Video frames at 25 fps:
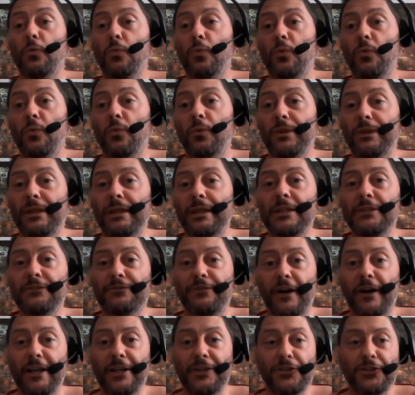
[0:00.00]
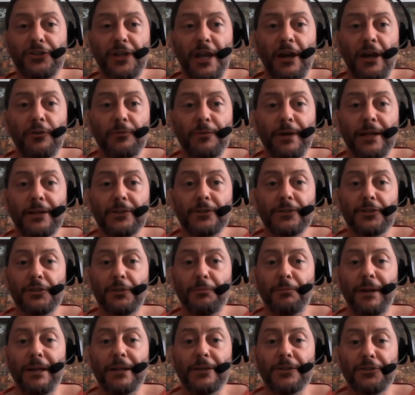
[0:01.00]
With these visored helmets, the
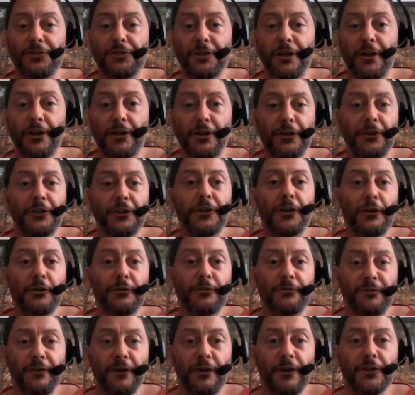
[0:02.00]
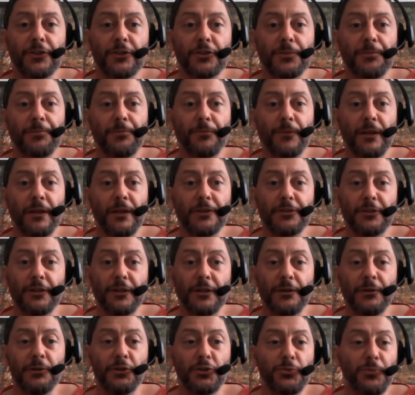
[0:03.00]
bits that are going to go first
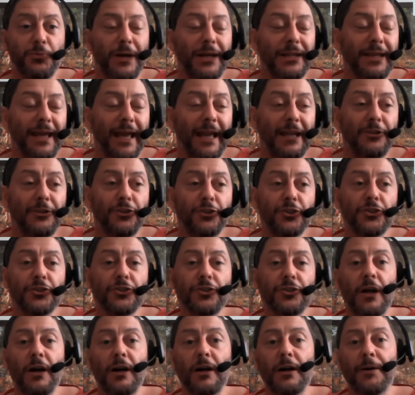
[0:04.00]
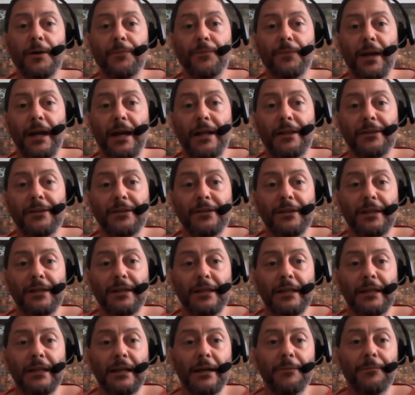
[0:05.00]
is where the hinges are and
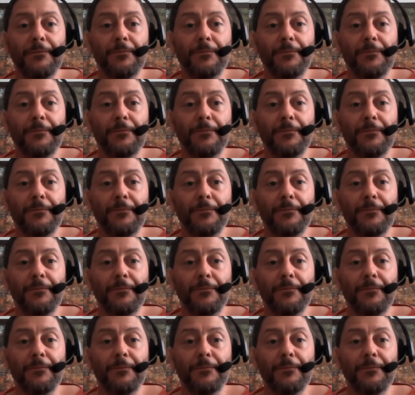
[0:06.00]
the